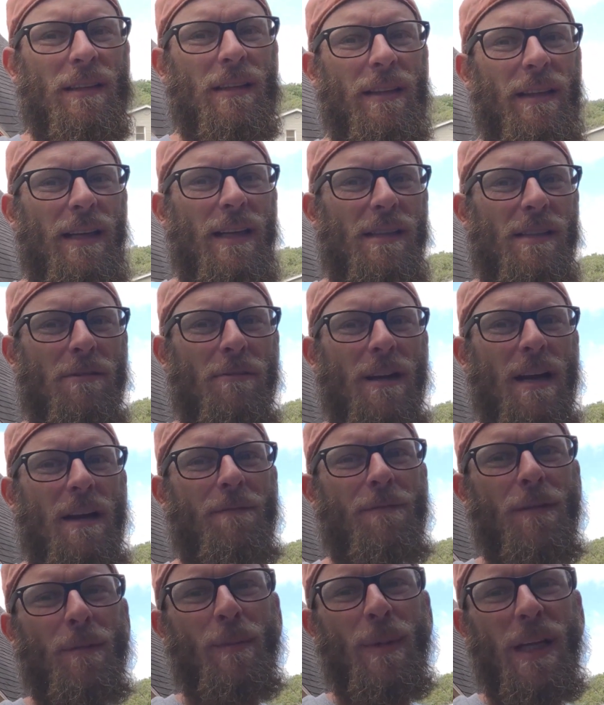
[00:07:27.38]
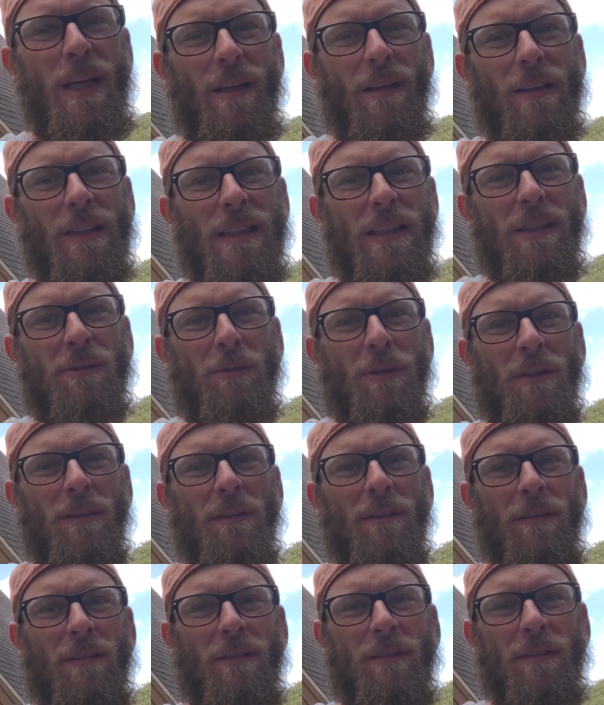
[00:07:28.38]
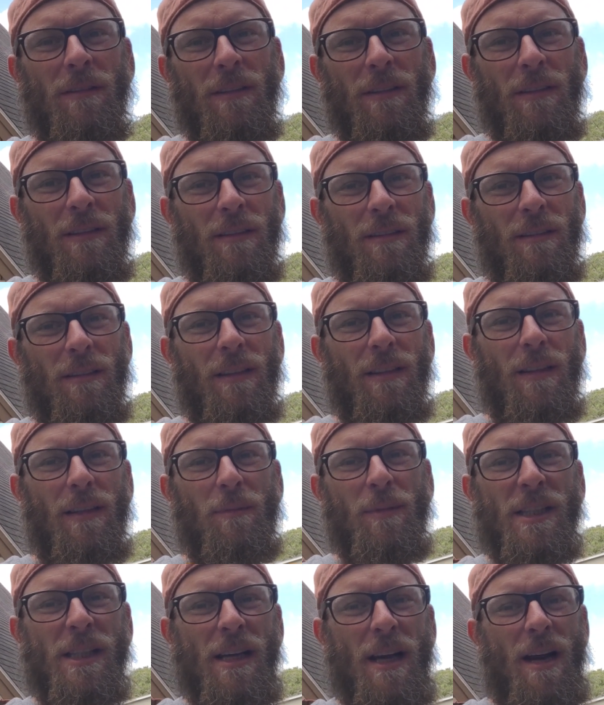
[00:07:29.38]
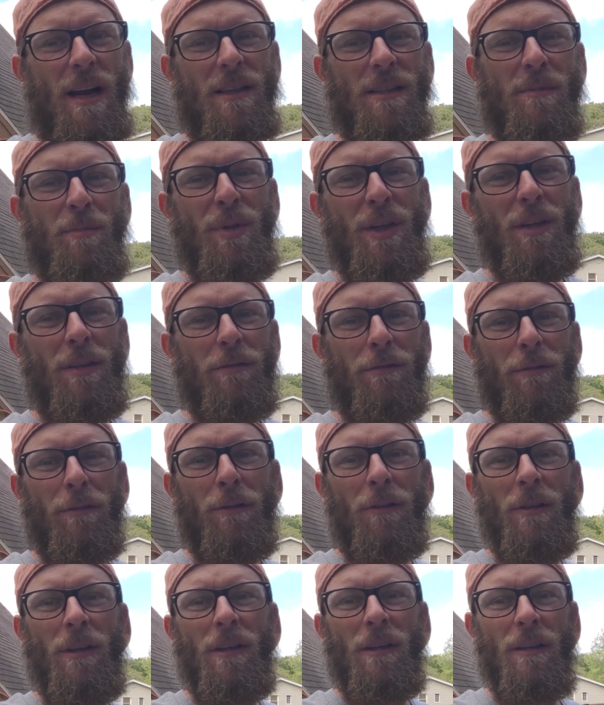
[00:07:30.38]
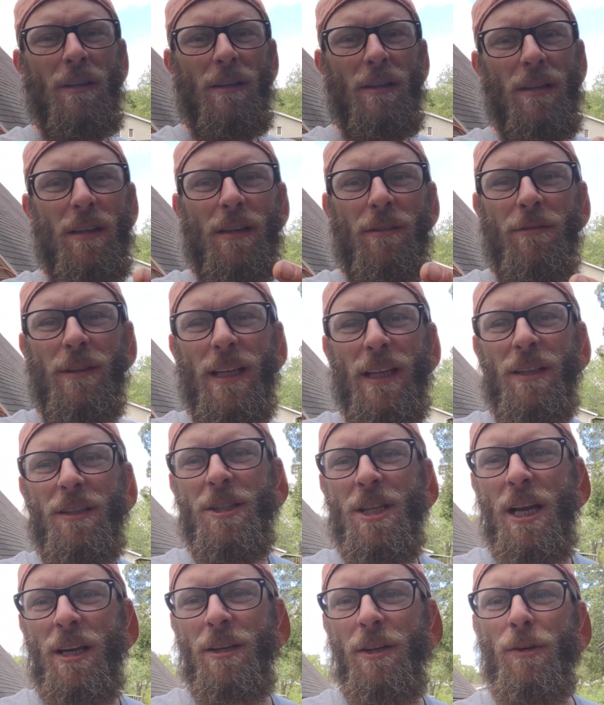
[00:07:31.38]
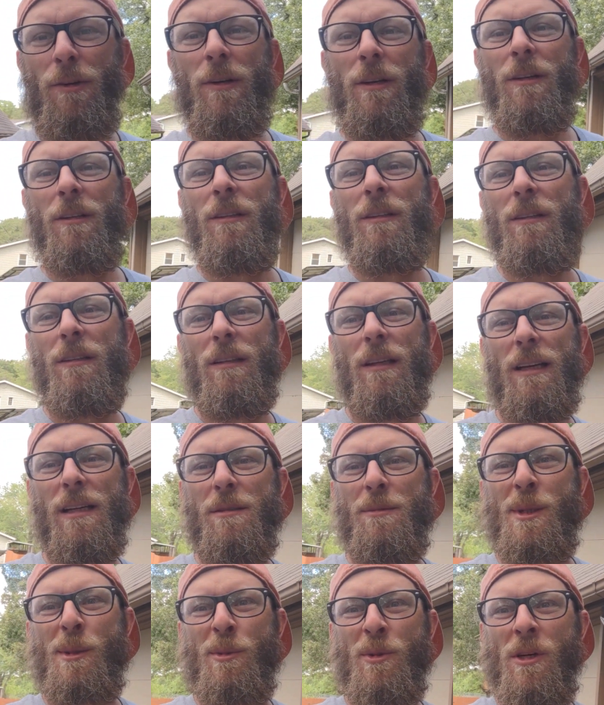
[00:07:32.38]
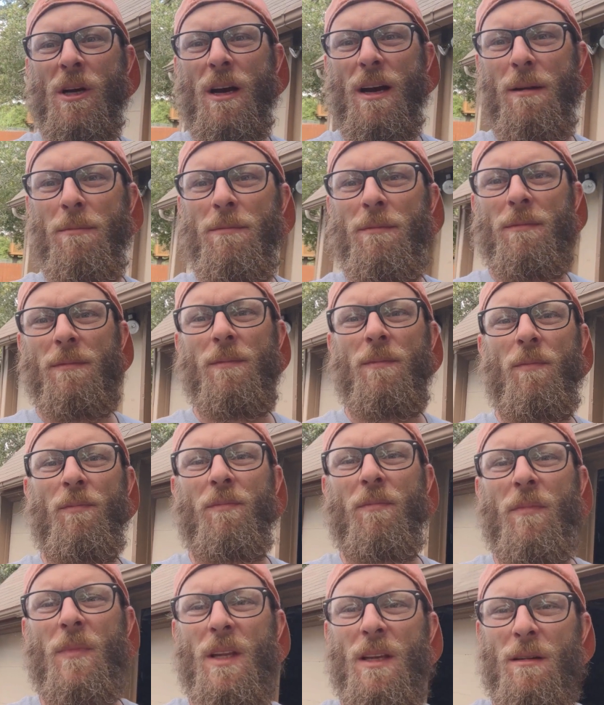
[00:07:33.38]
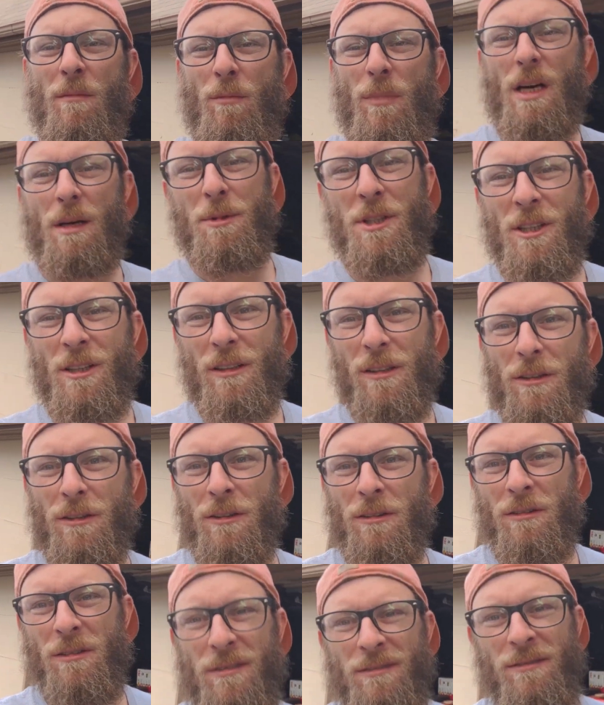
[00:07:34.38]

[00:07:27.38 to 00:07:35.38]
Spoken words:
And that's a wrap for me on this one. Look at them skies, beautiful. Don't forget, check your oil, like and subscribe. Bob's your uncle.